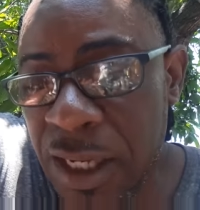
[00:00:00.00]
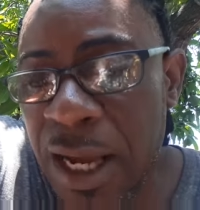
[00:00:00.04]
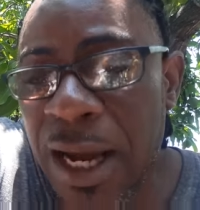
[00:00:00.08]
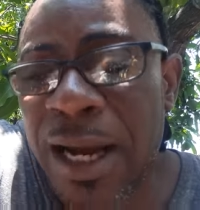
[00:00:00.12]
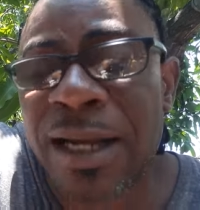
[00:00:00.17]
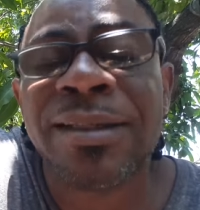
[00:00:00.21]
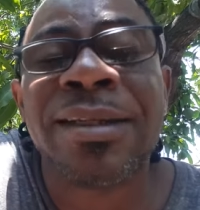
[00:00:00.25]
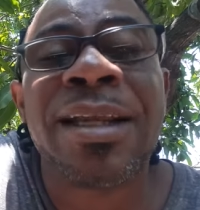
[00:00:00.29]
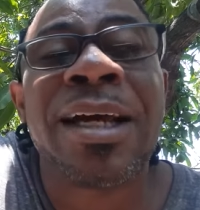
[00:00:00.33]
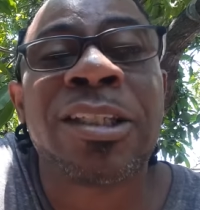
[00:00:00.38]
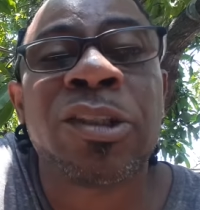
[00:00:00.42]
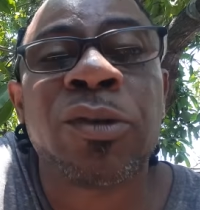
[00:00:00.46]

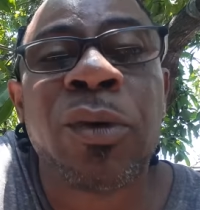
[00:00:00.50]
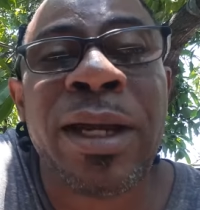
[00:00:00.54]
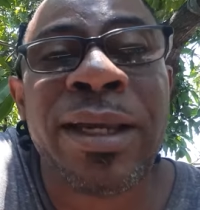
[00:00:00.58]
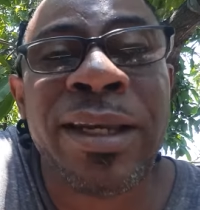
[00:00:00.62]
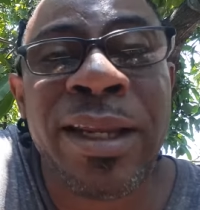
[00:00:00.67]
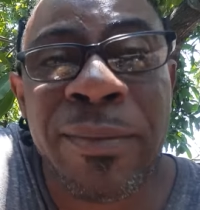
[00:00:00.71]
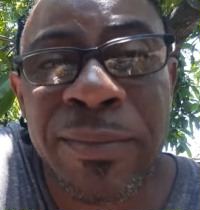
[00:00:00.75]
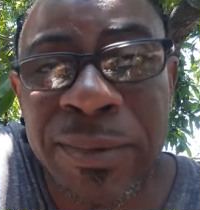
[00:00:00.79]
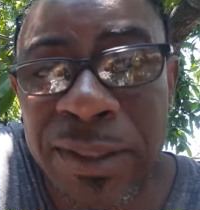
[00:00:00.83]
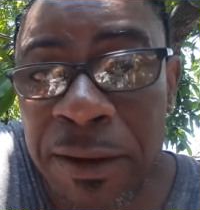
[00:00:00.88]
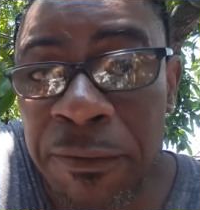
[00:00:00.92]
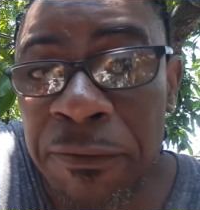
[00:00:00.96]
And that's why
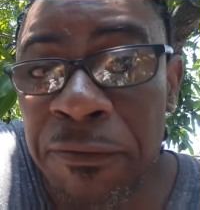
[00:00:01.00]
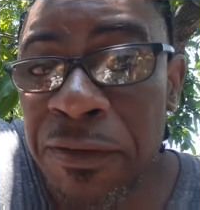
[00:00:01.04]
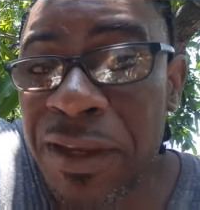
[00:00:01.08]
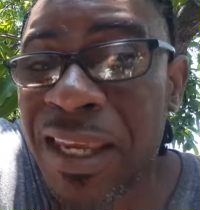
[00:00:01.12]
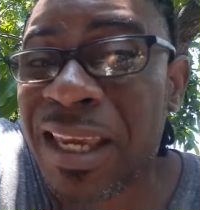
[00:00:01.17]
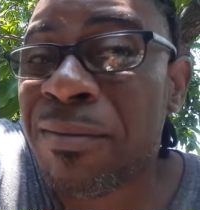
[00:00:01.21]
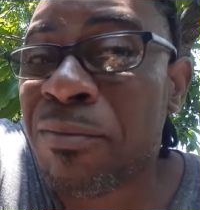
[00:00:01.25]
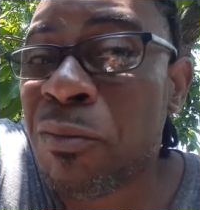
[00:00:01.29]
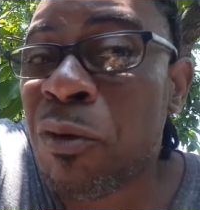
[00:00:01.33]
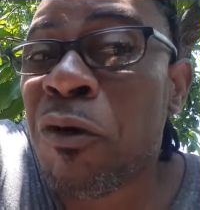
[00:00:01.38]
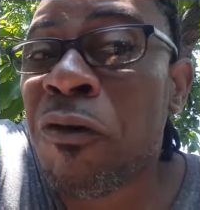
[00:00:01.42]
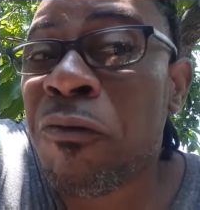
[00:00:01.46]
them say
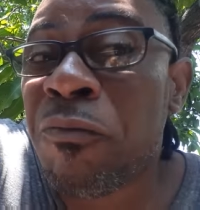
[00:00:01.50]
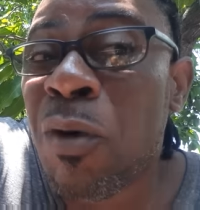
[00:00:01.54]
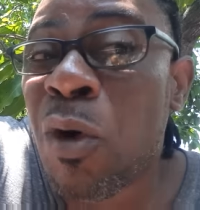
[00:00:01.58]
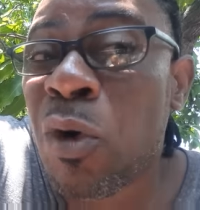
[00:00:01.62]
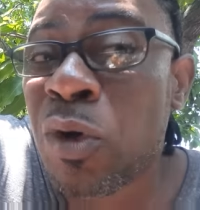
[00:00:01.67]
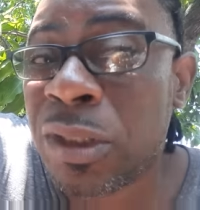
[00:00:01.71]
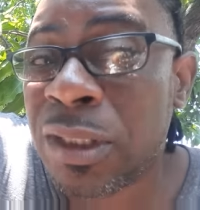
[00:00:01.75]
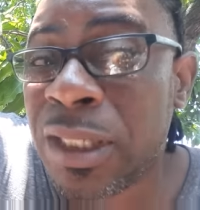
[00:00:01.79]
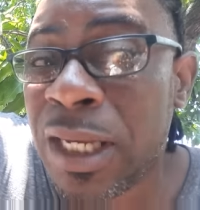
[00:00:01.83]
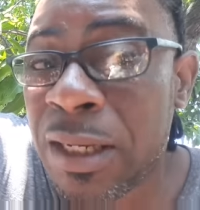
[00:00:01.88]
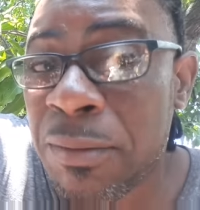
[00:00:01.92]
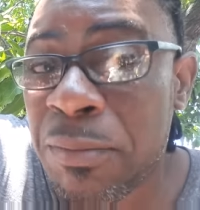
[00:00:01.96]
faith move
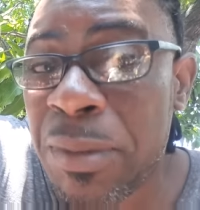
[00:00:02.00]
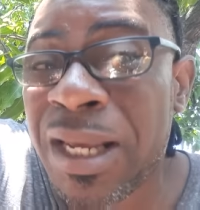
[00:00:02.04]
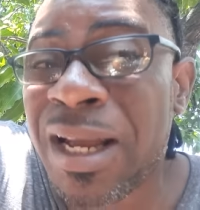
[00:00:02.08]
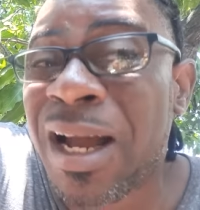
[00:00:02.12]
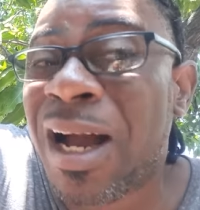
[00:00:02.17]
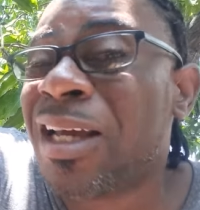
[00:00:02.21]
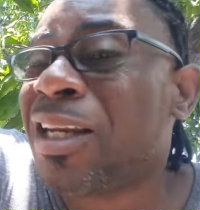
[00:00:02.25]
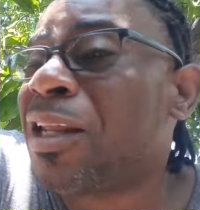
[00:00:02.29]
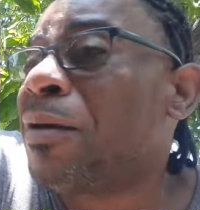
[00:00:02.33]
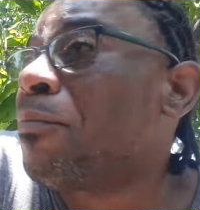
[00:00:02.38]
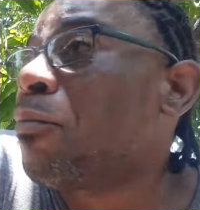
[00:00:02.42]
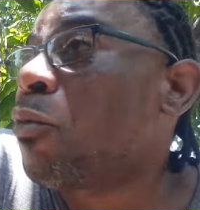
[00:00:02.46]
mountain.
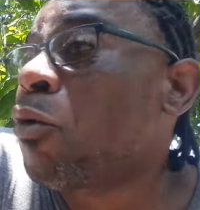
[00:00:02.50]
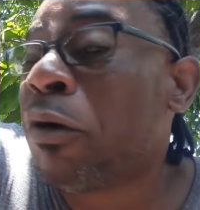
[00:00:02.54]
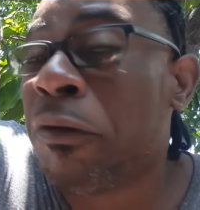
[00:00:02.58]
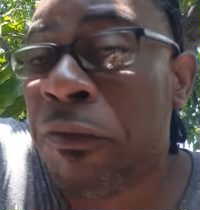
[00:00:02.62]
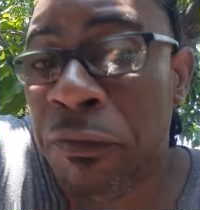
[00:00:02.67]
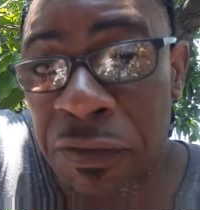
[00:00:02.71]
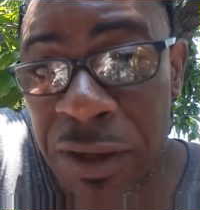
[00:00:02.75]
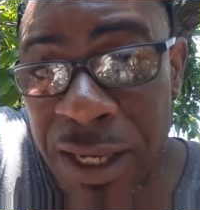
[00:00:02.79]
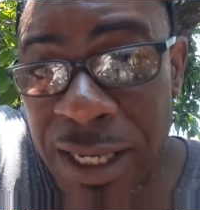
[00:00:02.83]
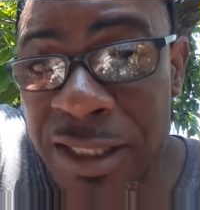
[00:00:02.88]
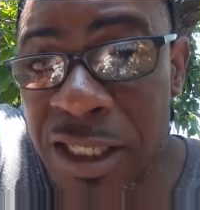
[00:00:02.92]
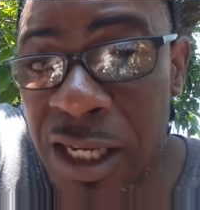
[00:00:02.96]
Because the more
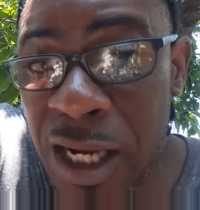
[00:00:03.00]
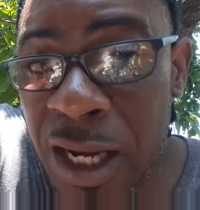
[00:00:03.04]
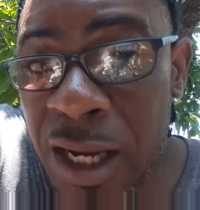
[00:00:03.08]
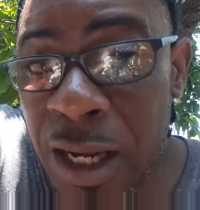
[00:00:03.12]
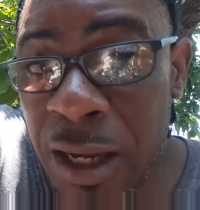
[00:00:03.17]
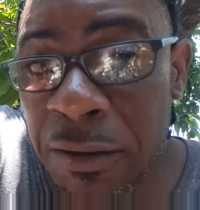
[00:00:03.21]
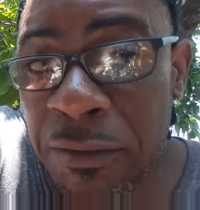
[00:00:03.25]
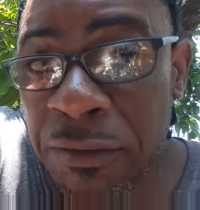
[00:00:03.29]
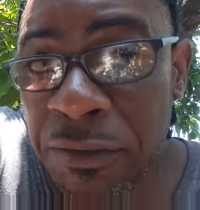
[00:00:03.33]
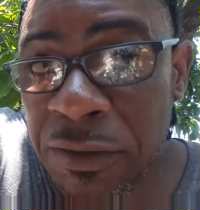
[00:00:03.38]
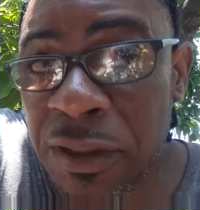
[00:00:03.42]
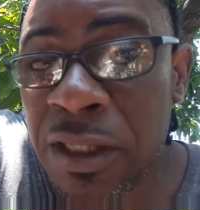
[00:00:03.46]
faith you
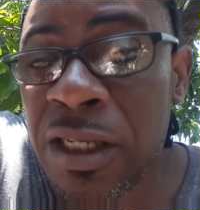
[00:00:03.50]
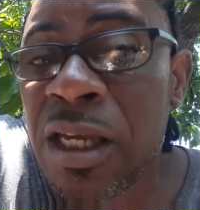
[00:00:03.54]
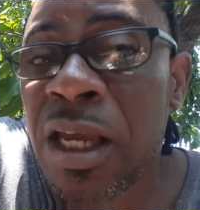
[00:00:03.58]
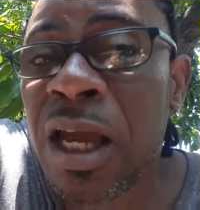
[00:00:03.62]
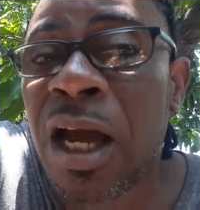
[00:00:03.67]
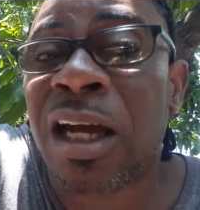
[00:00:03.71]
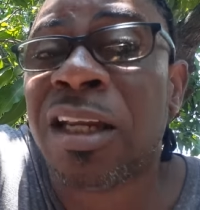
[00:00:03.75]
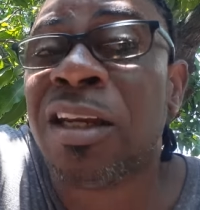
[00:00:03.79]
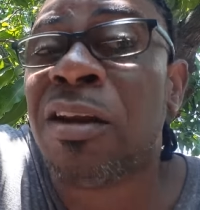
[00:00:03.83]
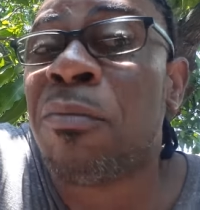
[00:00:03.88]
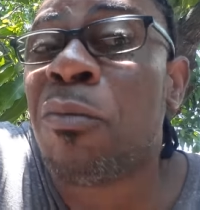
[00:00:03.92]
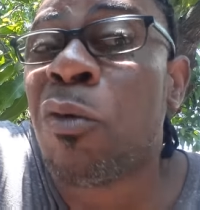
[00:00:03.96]
have,
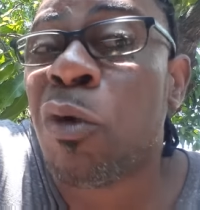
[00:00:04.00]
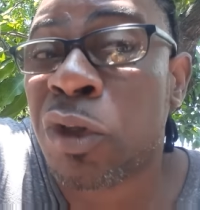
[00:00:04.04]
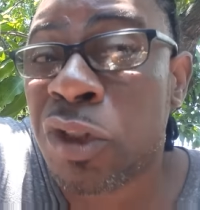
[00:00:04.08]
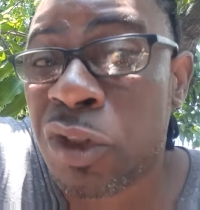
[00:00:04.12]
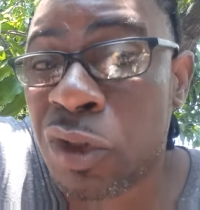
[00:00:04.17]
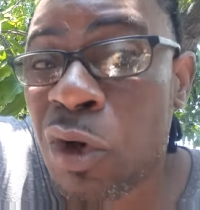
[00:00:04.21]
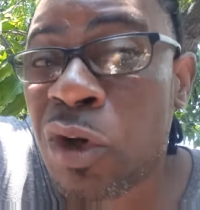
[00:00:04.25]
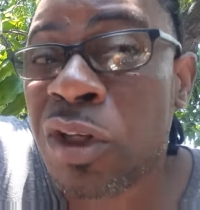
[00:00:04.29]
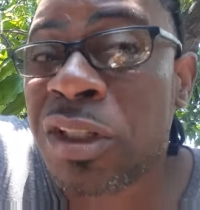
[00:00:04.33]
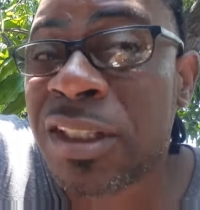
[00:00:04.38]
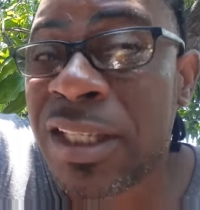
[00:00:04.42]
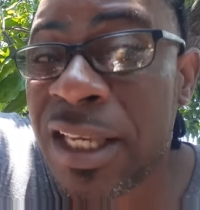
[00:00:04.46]
the more
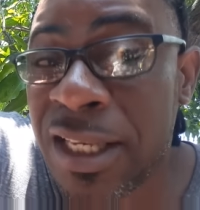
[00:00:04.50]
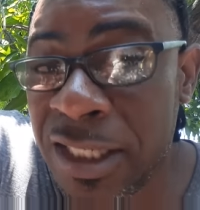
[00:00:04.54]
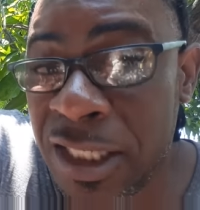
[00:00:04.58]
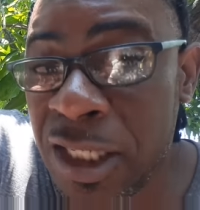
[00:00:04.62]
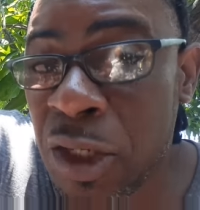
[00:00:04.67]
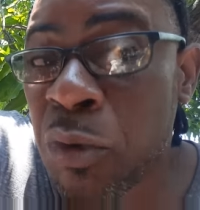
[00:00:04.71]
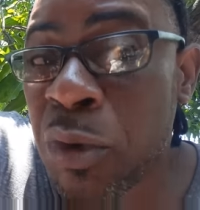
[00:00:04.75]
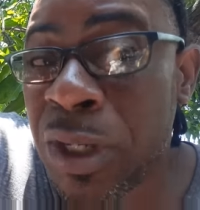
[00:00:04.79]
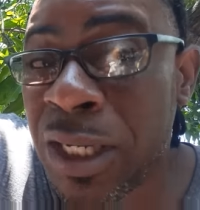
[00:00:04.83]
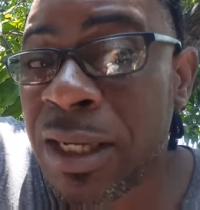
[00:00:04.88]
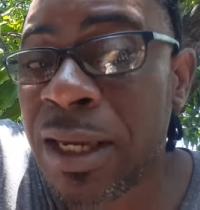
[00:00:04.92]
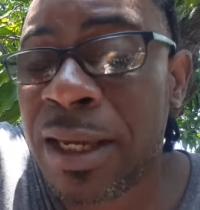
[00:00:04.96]
success
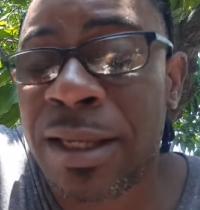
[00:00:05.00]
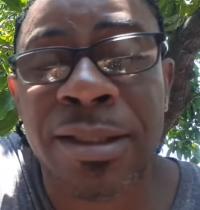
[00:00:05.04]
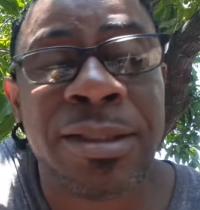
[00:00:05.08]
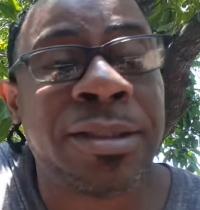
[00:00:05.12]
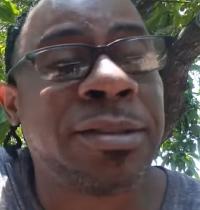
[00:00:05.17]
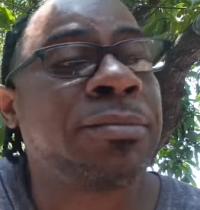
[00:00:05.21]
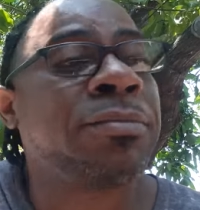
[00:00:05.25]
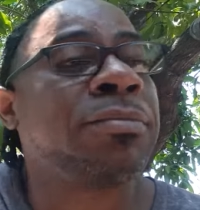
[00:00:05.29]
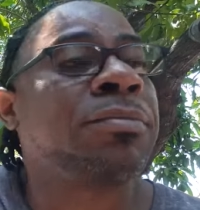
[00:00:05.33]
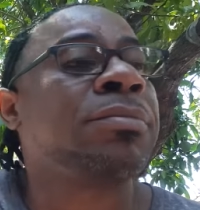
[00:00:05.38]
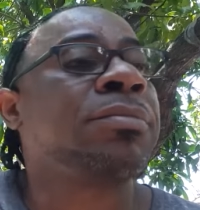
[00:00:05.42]
you will get.